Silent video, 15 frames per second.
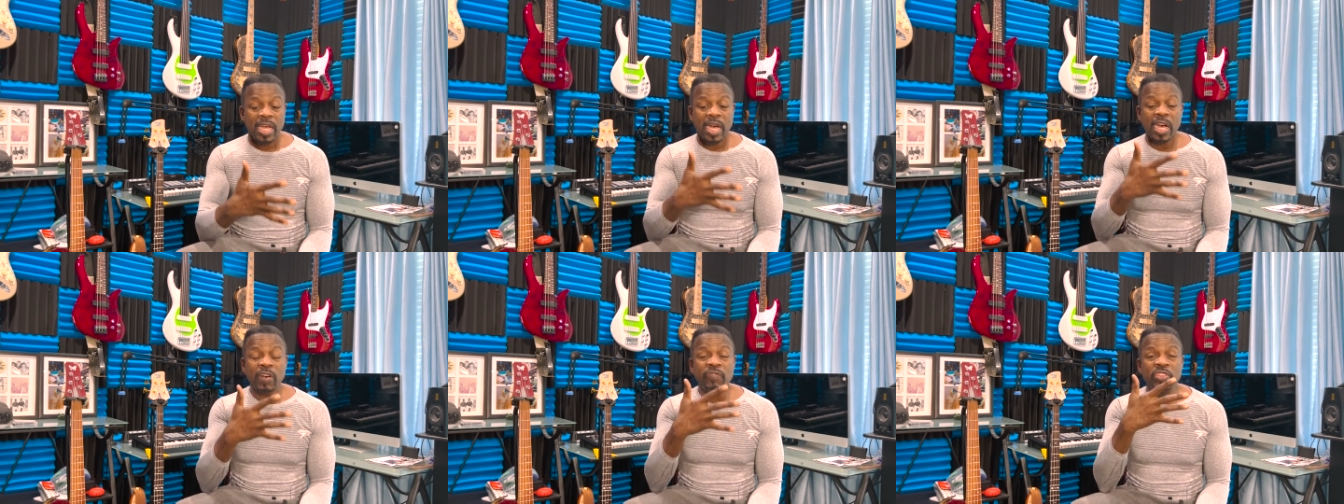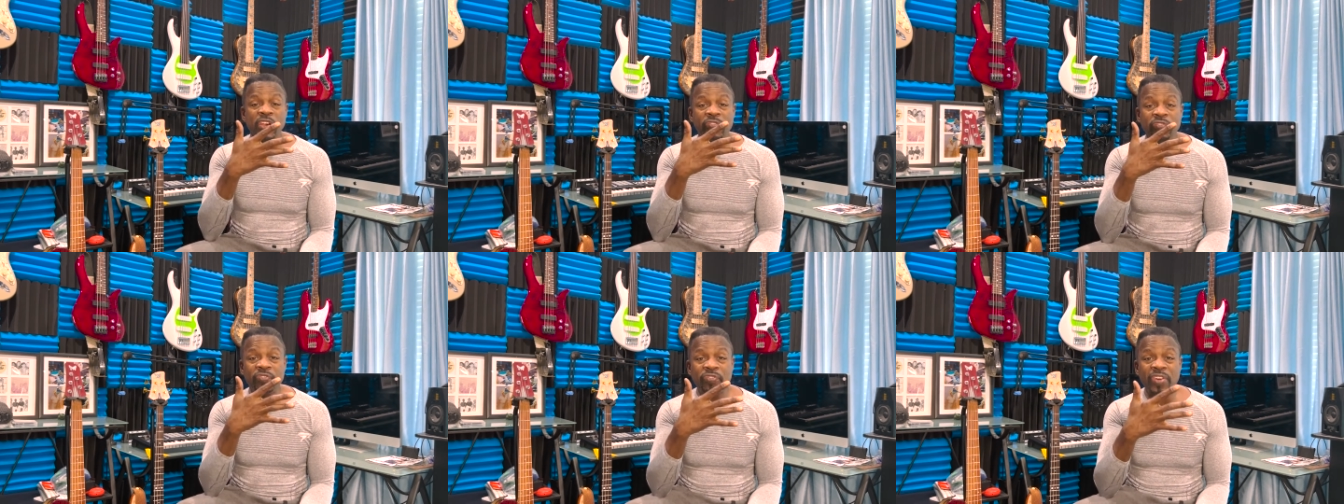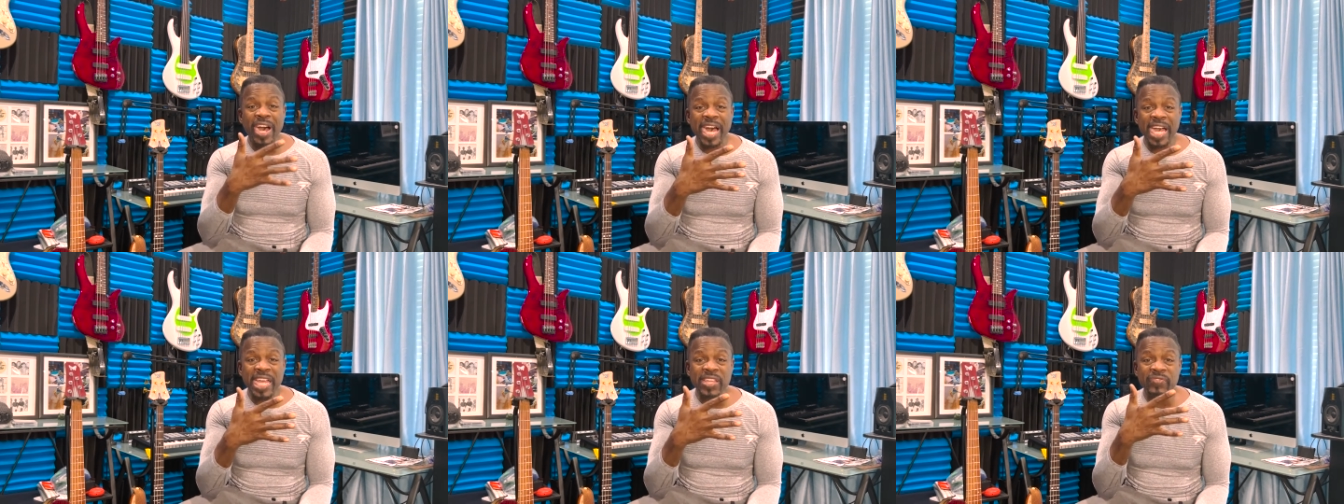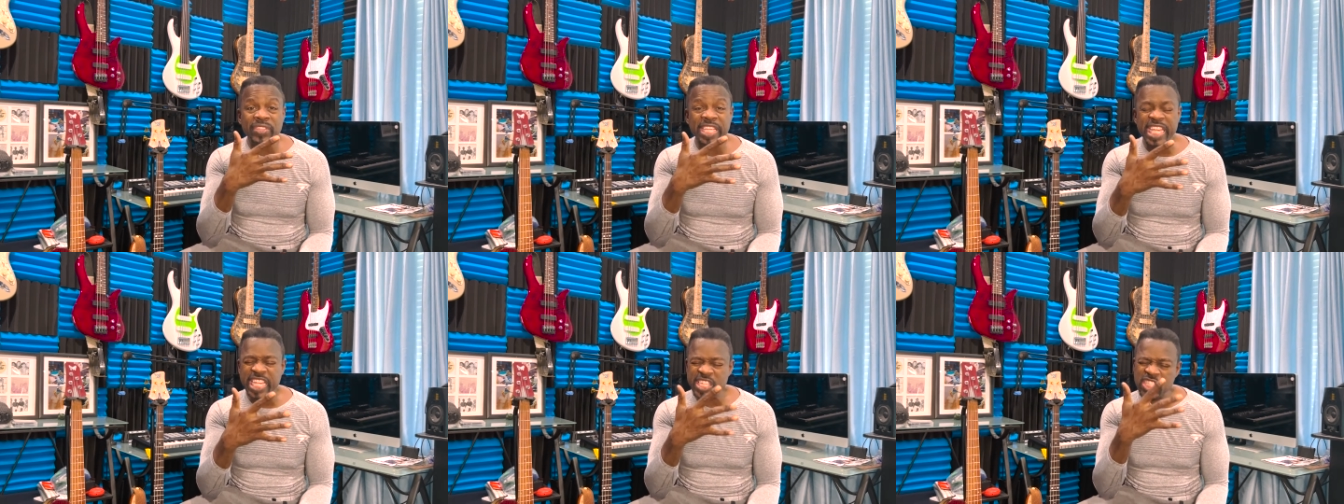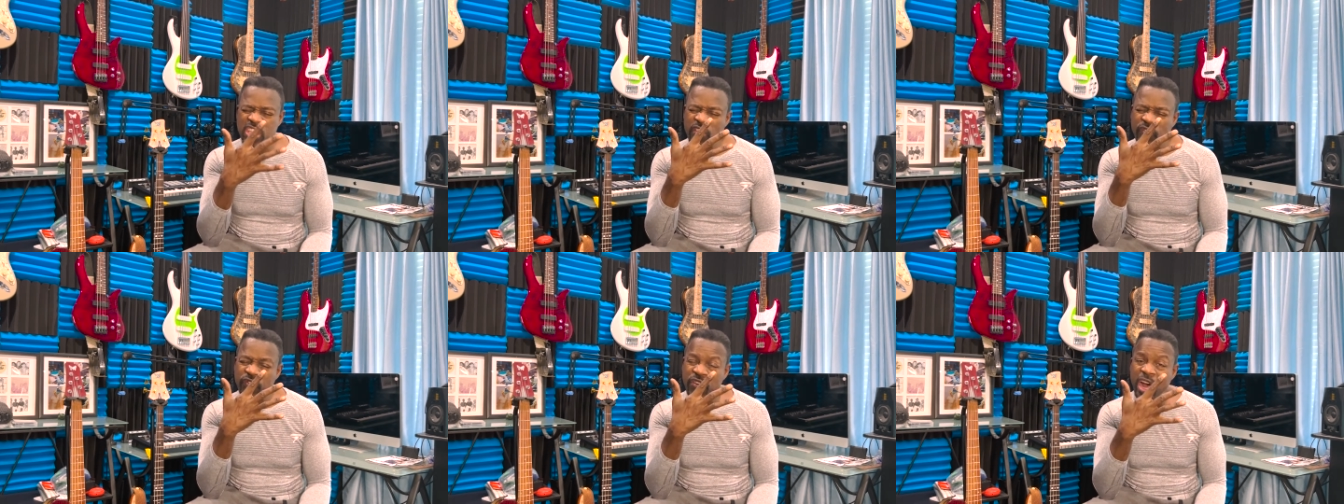of the five keys,
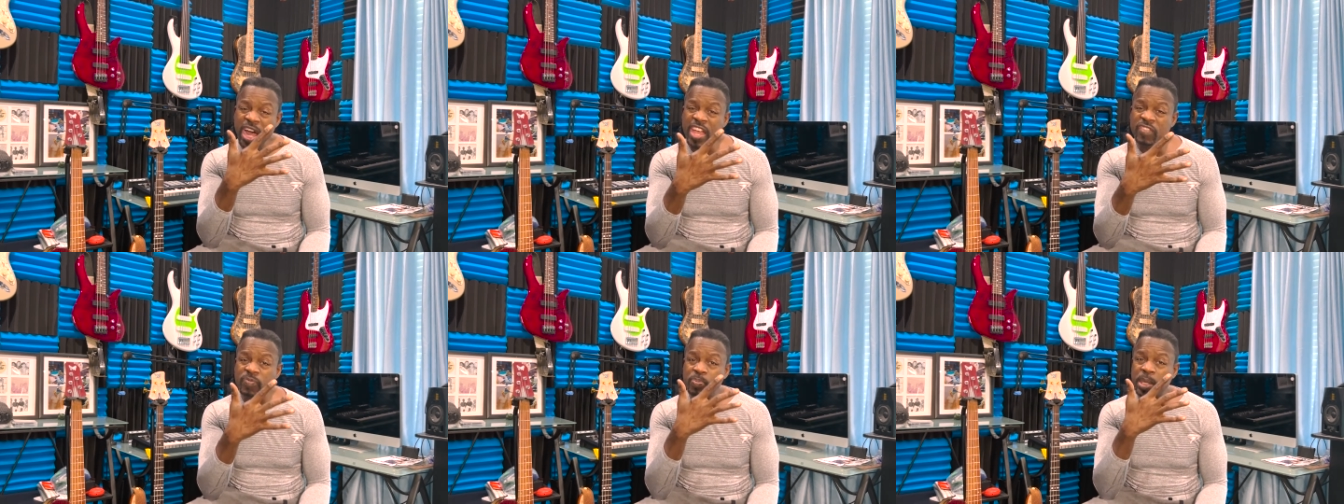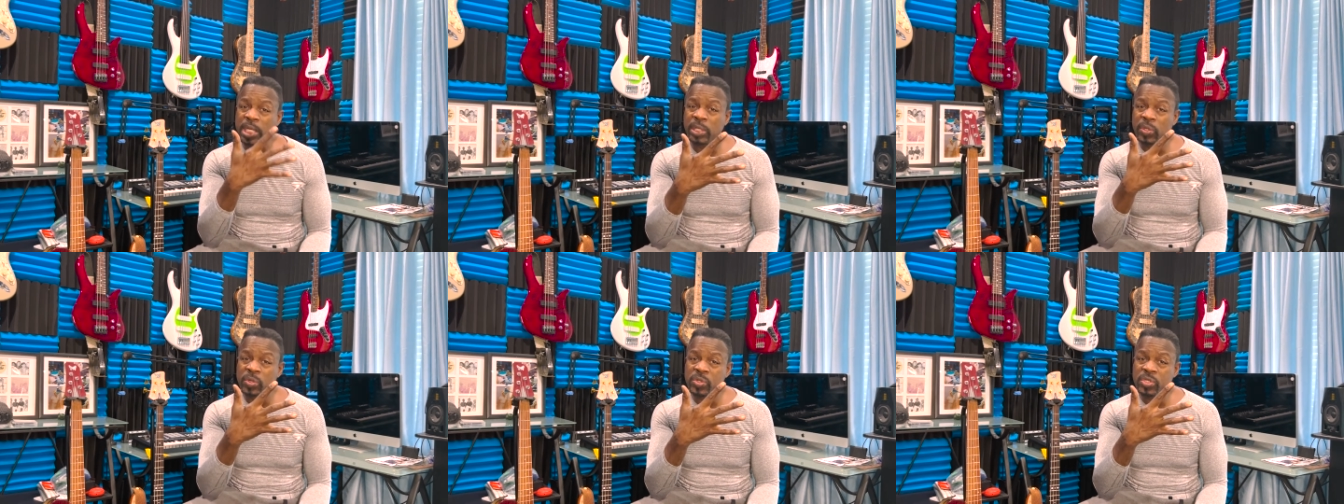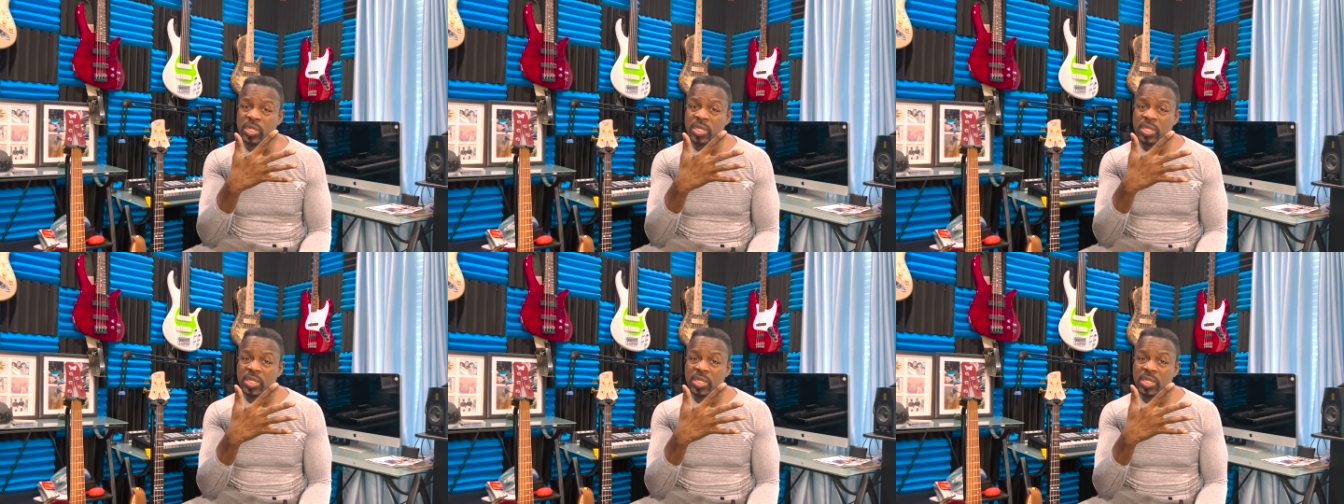the five pillars